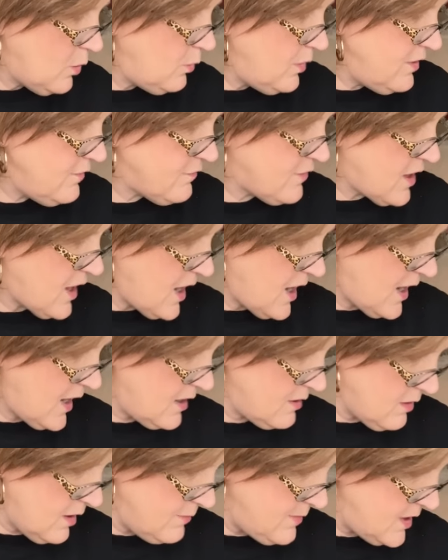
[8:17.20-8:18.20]
we've
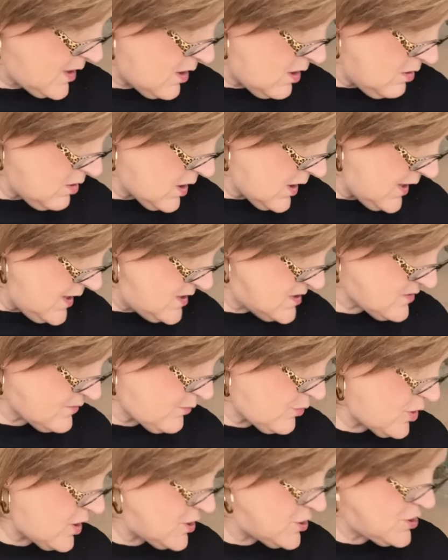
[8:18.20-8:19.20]
got, I mean, all kinds of
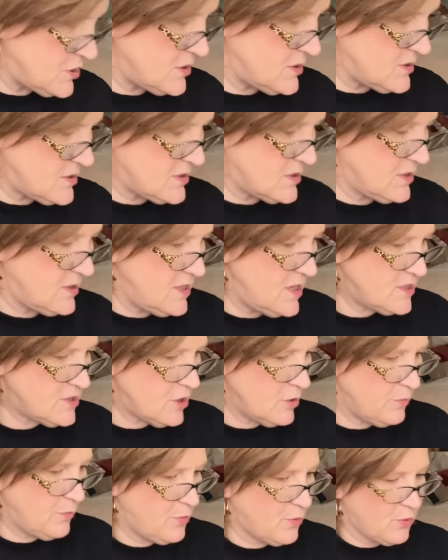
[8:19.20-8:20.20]
brushes. These
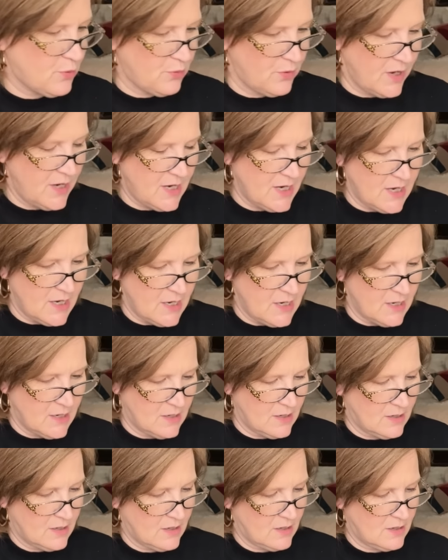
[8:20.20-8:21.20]
are pretty.
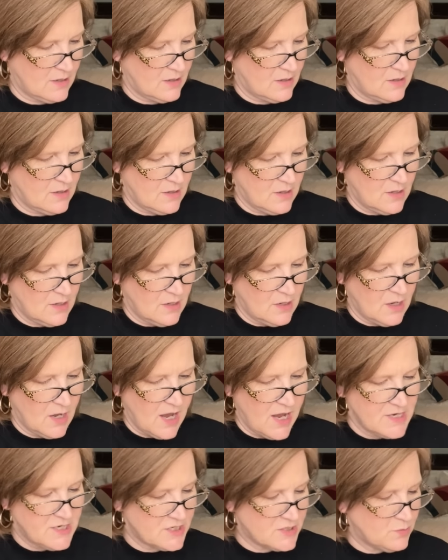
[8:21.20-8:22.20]

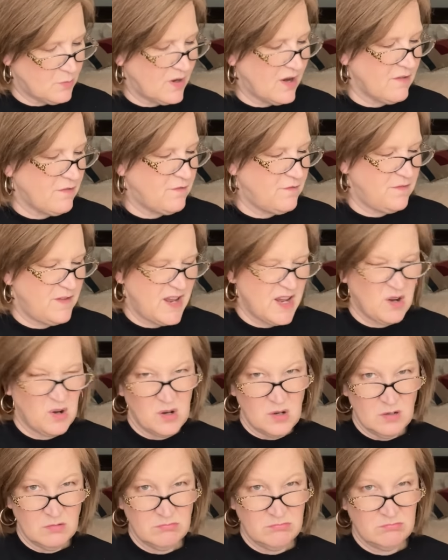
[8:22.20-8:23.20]
I just wanna
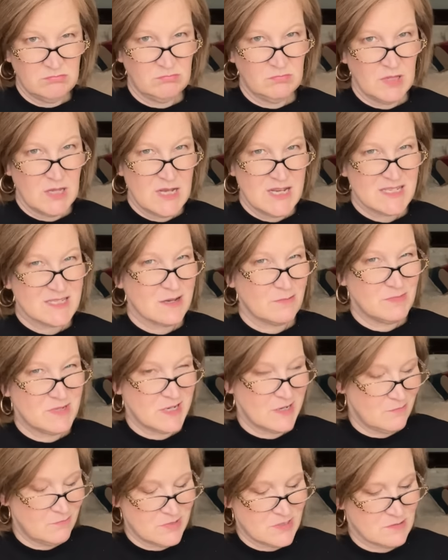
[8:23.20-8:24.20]
feel,
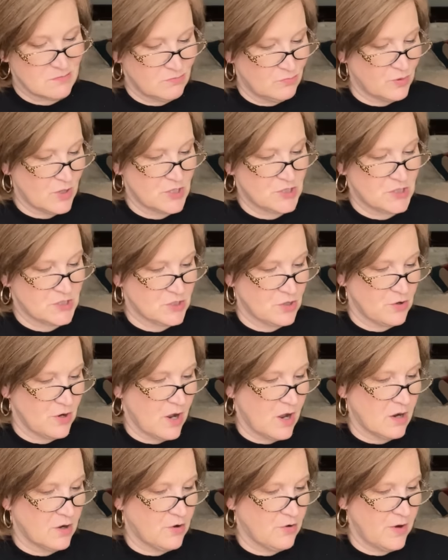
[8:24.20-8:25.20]
sometimes brushes are
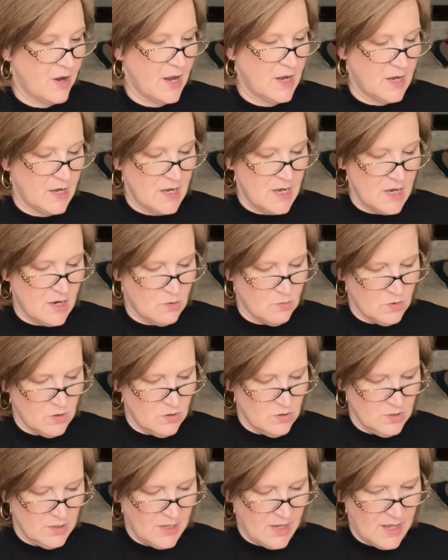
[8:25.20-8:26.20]
not created
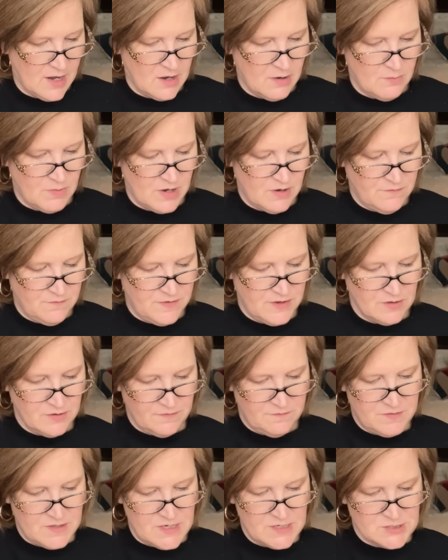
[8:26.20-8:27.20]
equal and I wanna feel
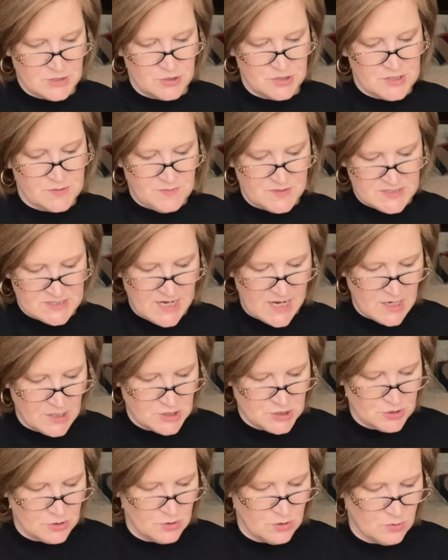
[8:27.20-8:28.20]
if these are
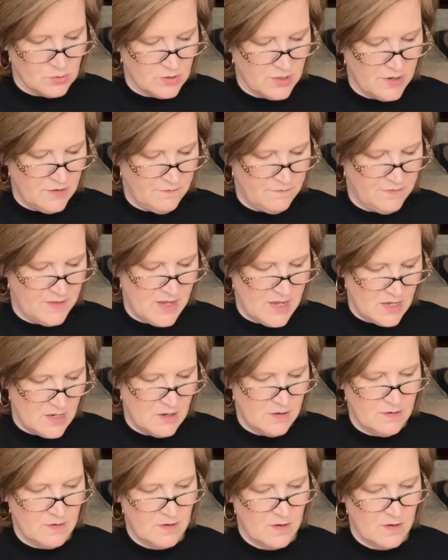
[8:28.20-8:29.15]
substantial or if they,